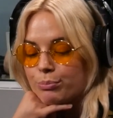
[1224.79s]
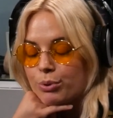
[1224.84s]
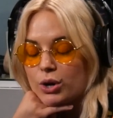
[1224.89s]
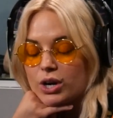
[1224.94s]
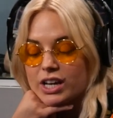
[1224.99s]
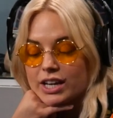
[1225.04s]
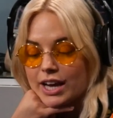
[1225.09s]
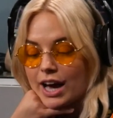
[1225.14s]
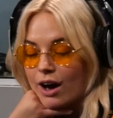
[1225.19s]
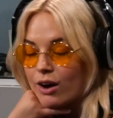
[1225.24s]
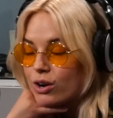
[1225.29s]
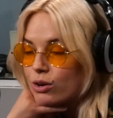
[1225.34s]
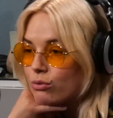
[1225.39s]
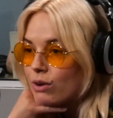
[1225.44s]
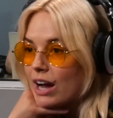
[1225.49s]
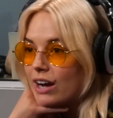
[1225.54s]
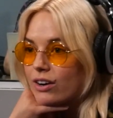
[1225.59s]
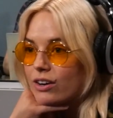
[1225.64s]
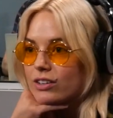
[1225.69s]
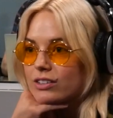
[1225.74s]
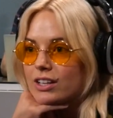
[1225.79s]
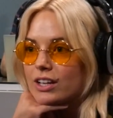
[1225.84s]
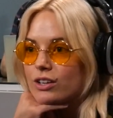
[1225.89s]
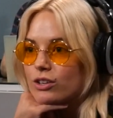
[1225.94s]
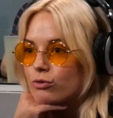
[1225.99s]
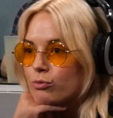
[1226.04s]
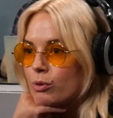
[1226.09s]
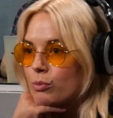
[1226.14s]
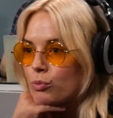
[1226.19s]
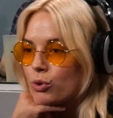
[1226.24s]
putting out a record that
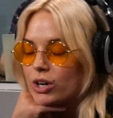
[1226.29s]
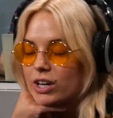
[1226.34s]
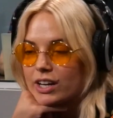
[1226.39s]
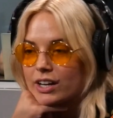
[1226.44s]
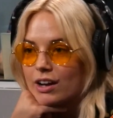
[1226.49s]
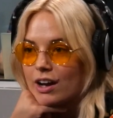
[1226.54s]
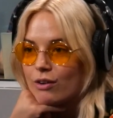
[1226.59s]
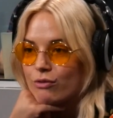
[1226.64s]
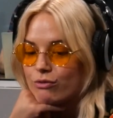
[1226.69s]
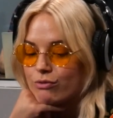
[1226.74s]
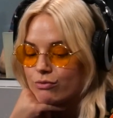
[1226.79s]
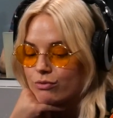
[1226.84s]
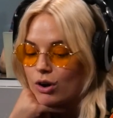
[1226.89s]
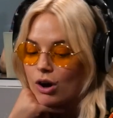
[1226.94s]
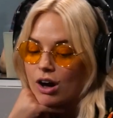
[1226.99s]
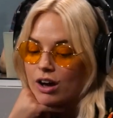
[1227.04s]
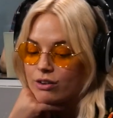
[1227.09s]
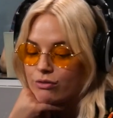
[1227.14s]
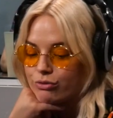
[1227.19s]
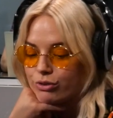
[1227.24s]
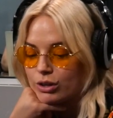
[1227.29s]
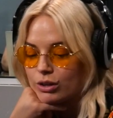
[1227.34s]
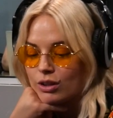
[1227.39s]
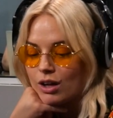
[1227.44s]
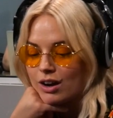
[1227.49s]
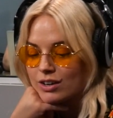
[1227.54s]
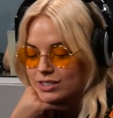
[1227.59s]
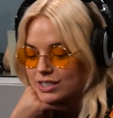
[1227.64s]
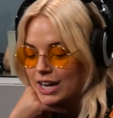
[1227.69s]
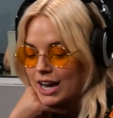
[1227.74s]
you've been working out on for a
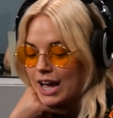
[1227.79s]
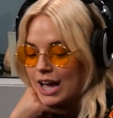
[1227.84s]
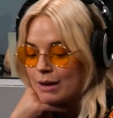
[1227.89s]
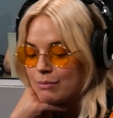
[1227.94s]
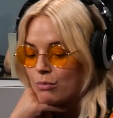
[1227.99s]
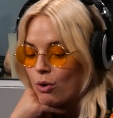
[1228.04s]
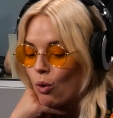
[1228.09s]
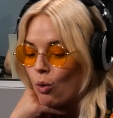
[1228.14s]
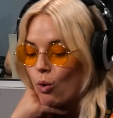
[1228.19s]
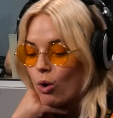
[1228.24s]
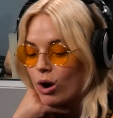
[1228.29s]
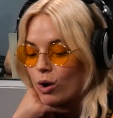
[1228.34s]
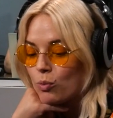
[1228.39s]
long time yeah.